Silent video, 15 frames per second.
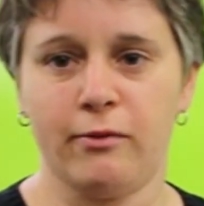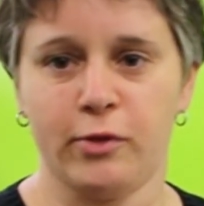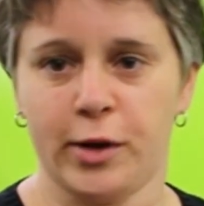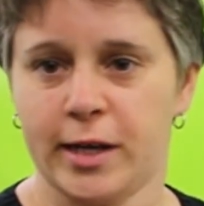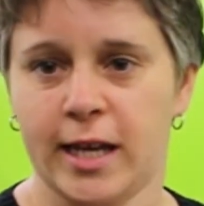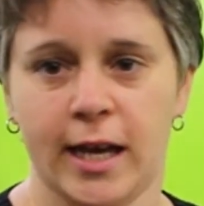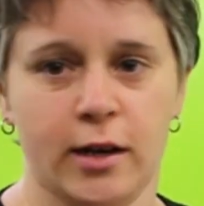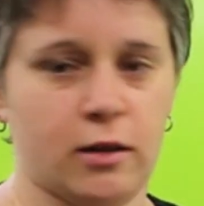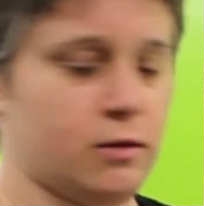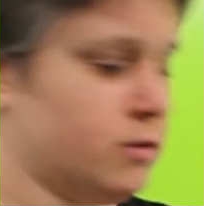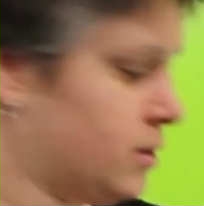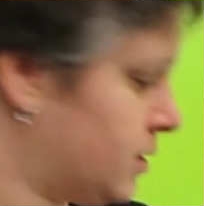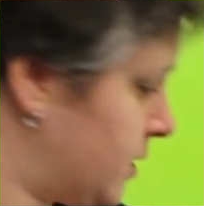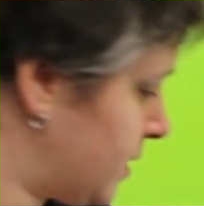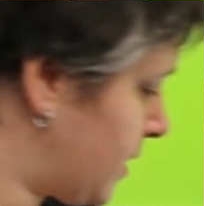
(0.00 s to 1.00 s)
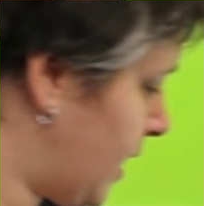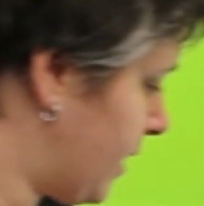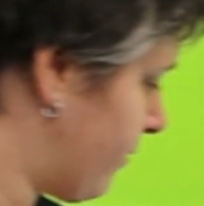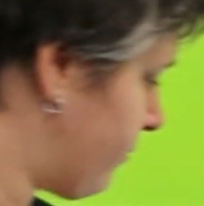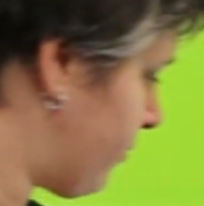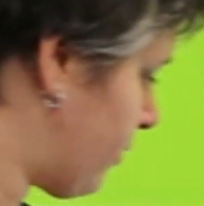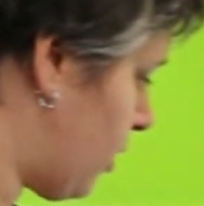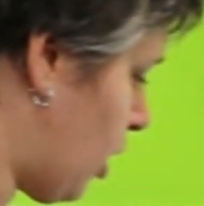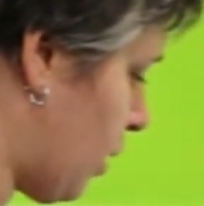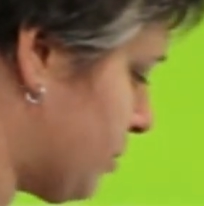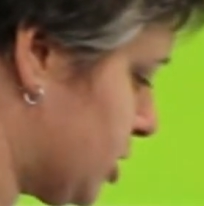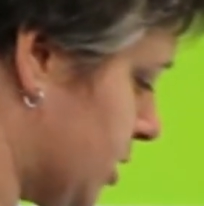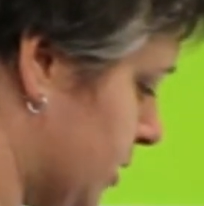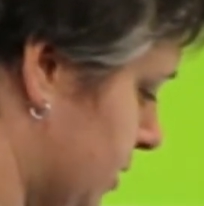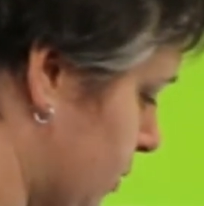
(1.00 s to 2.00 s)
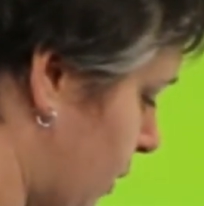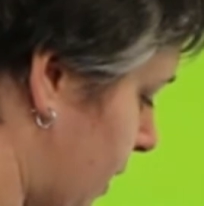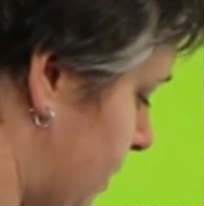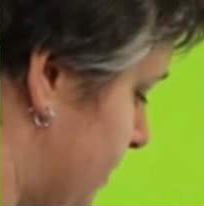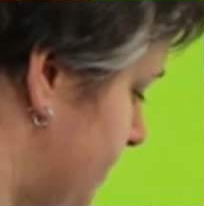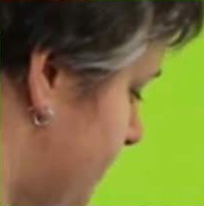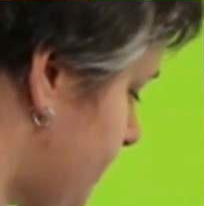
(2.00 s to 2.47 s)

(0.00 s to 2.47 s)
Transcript: for a kennel kind of option as well.